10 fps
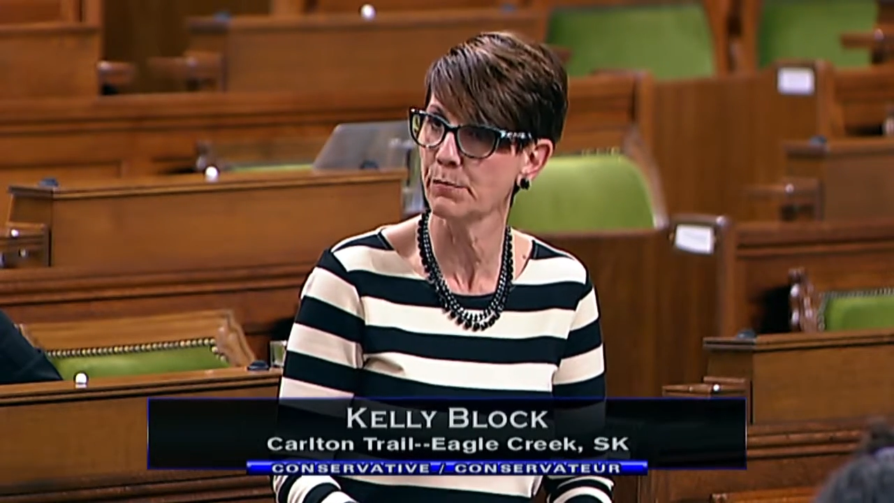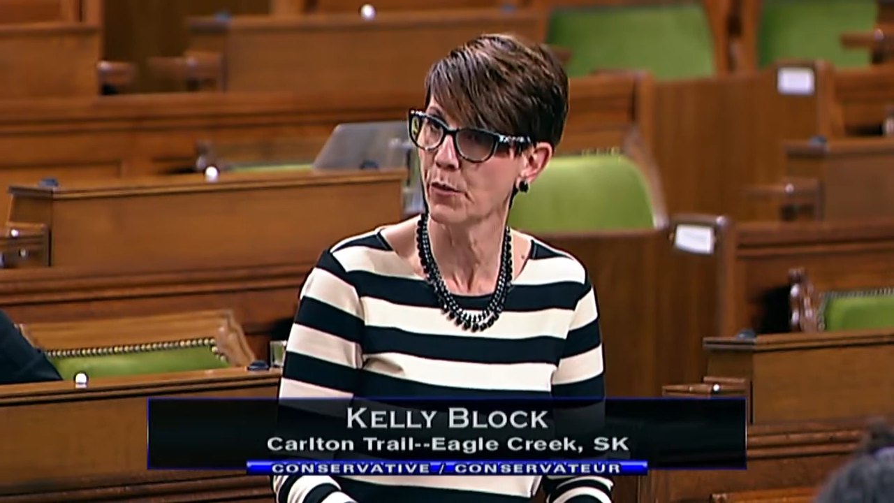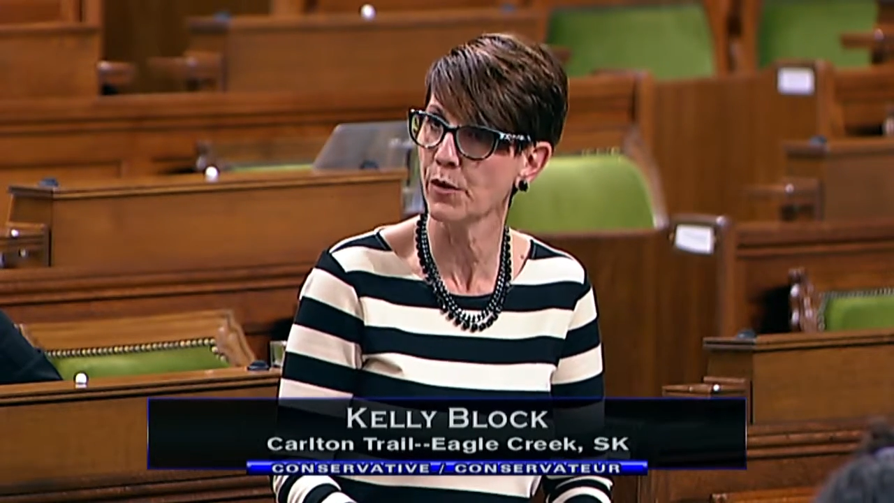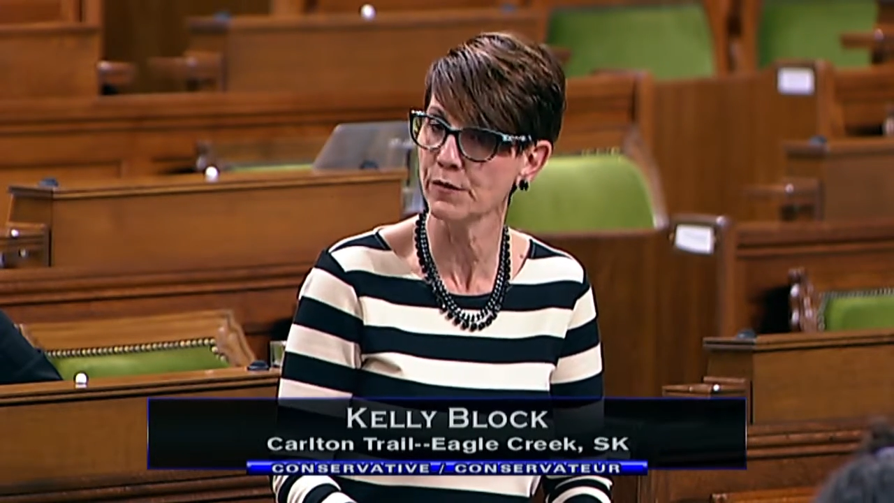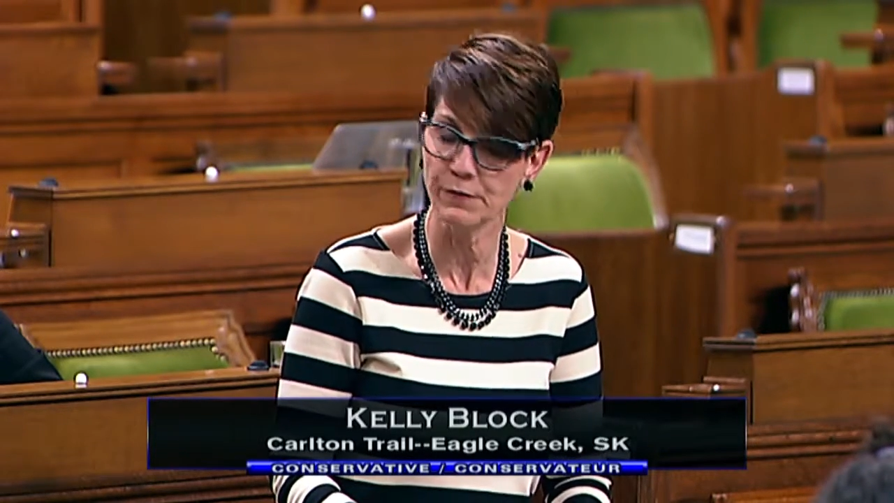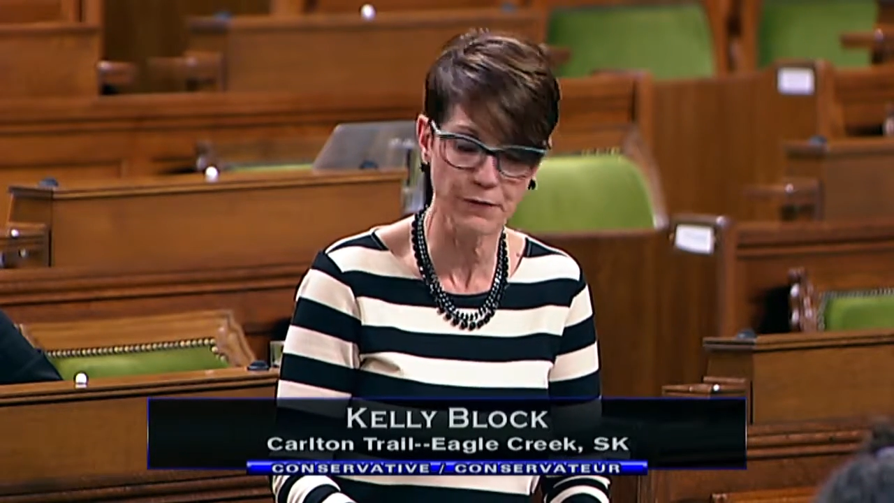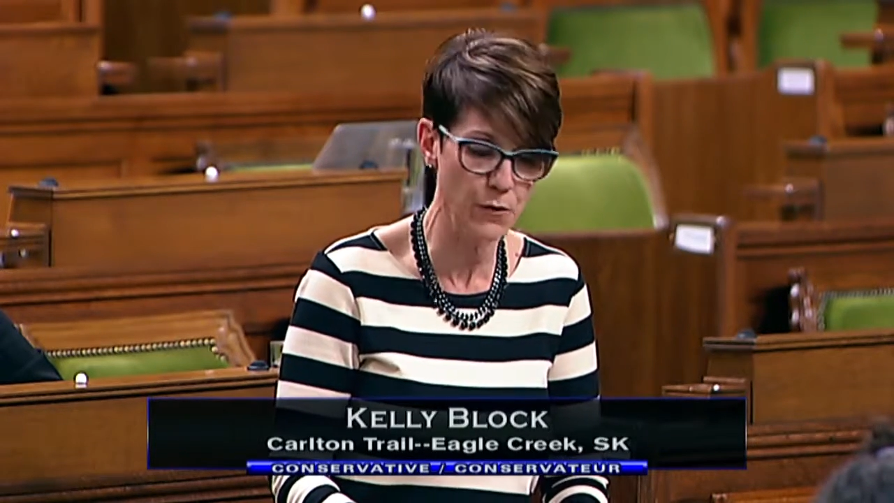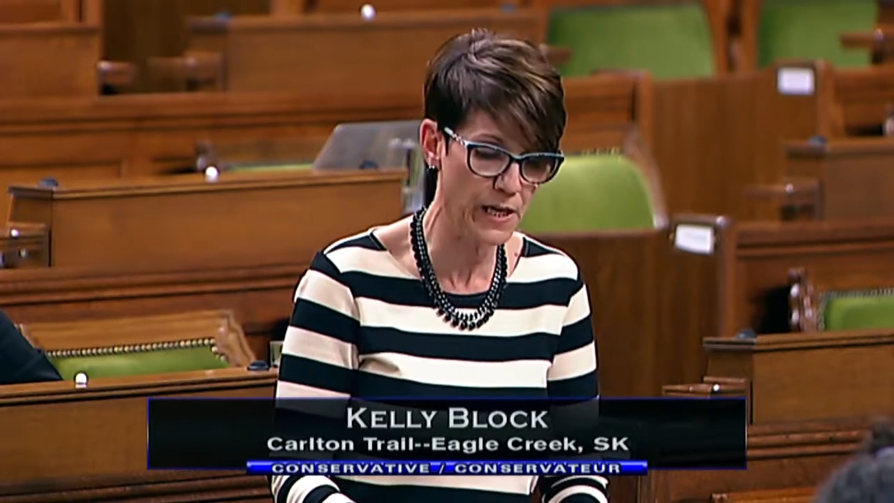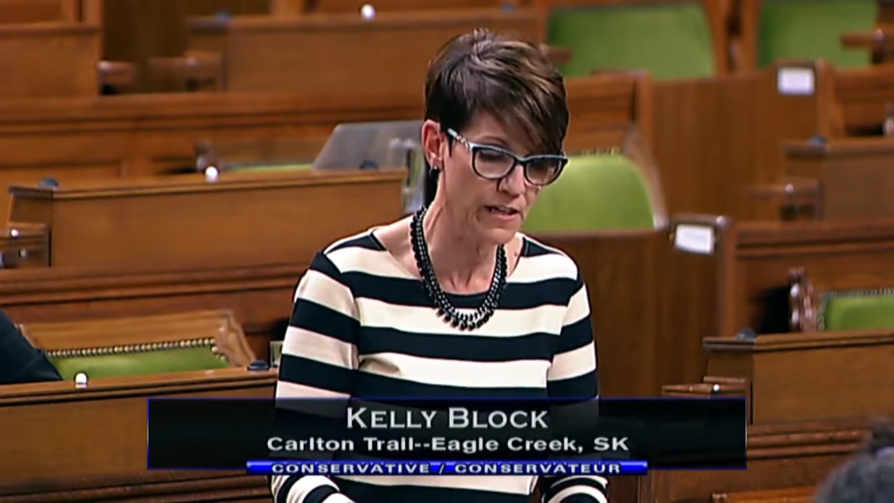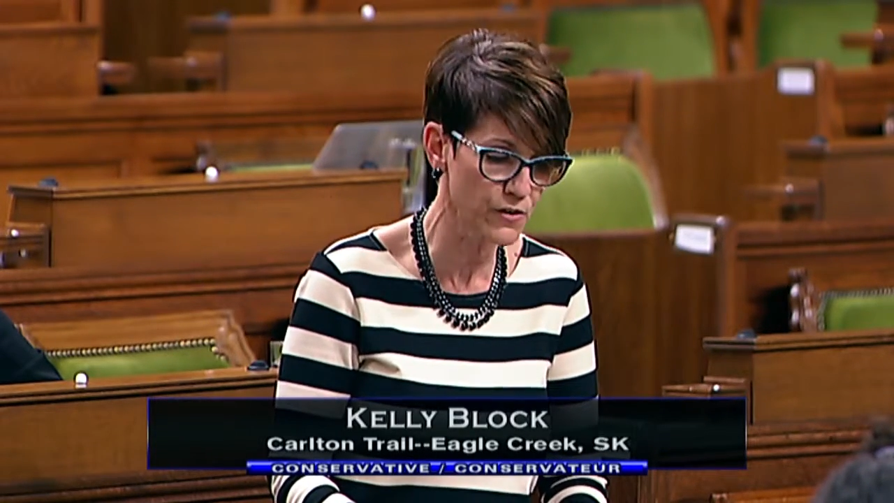important
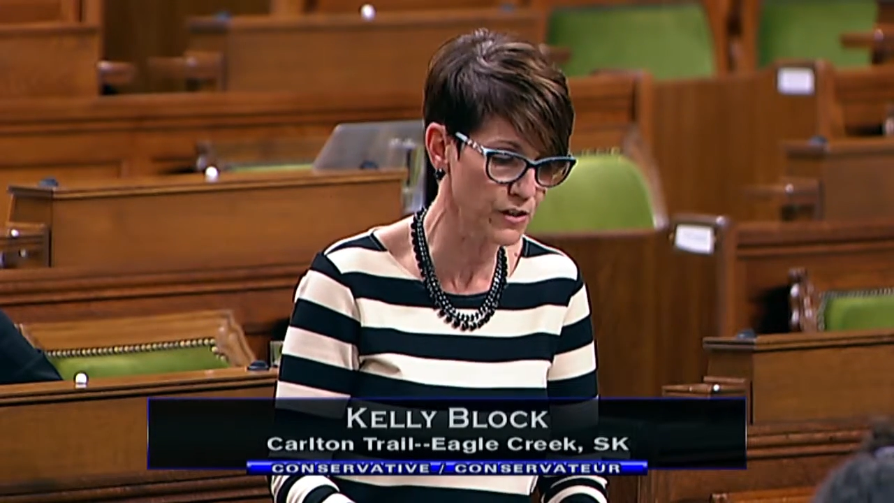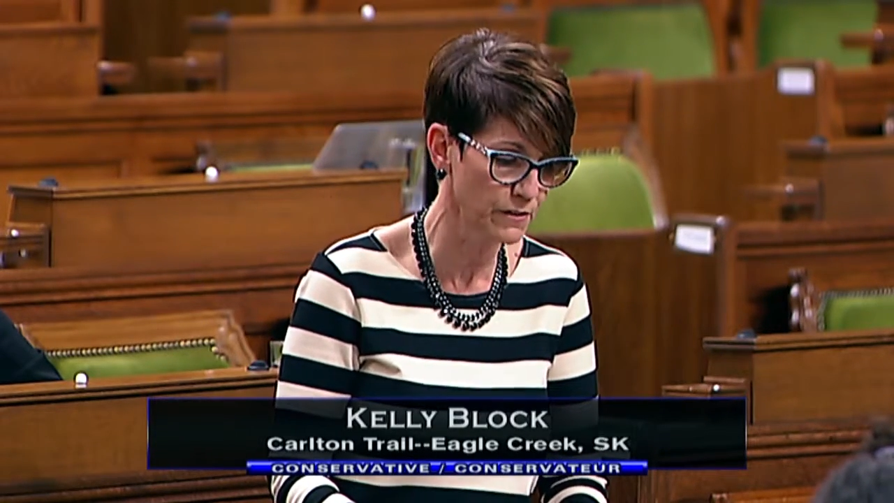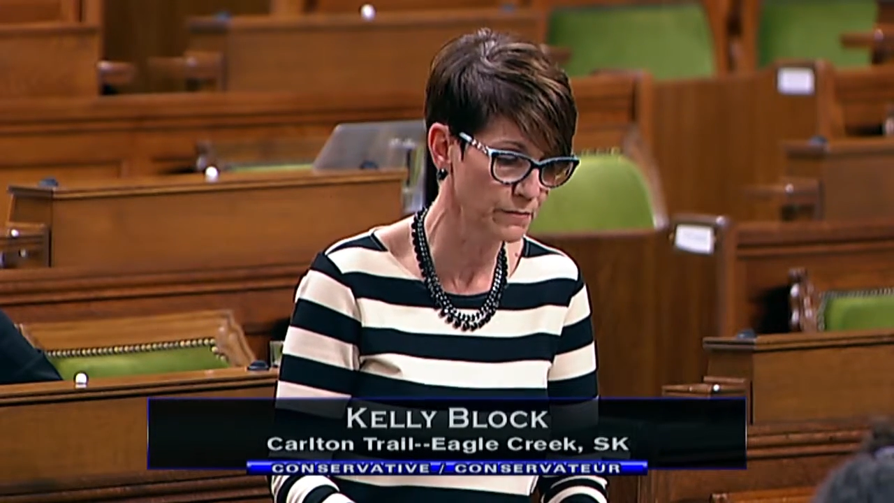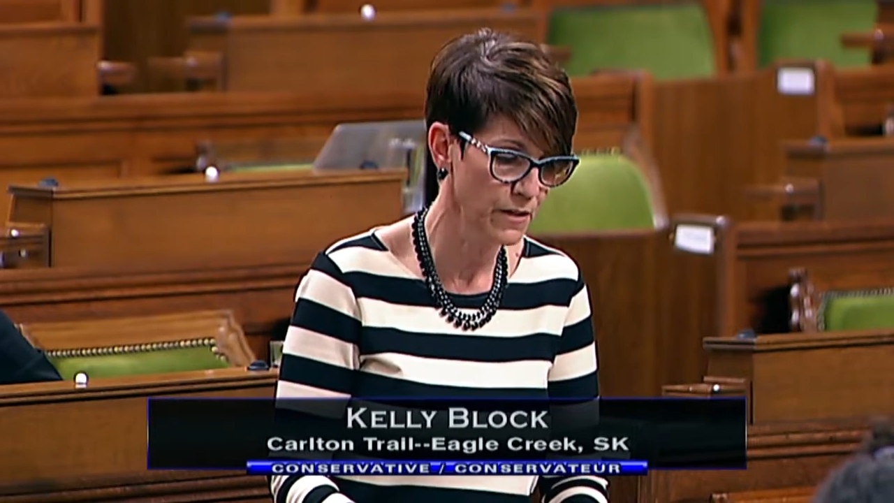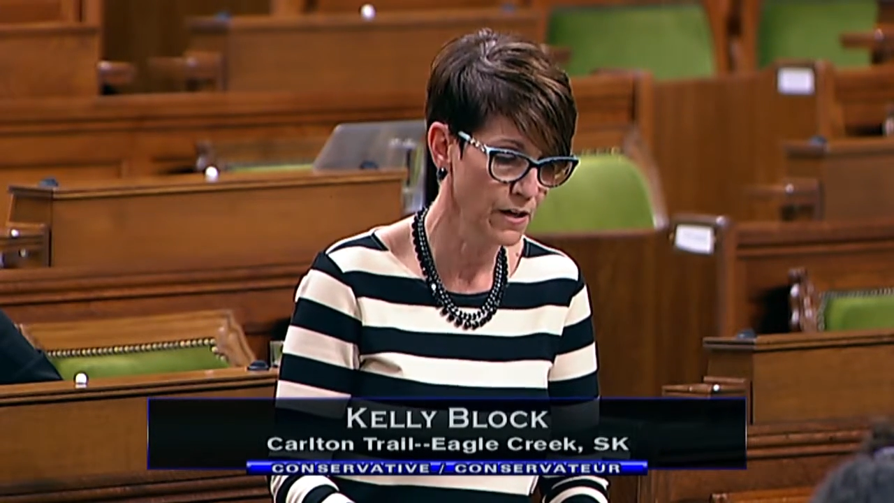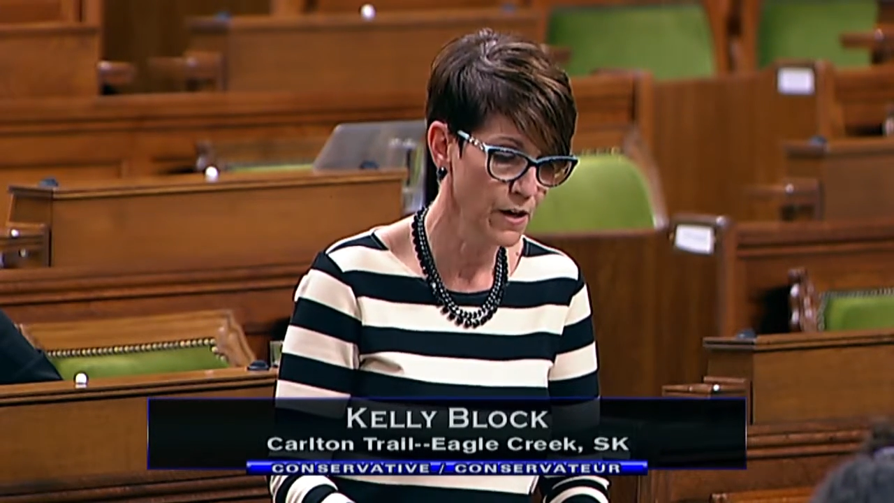vocation.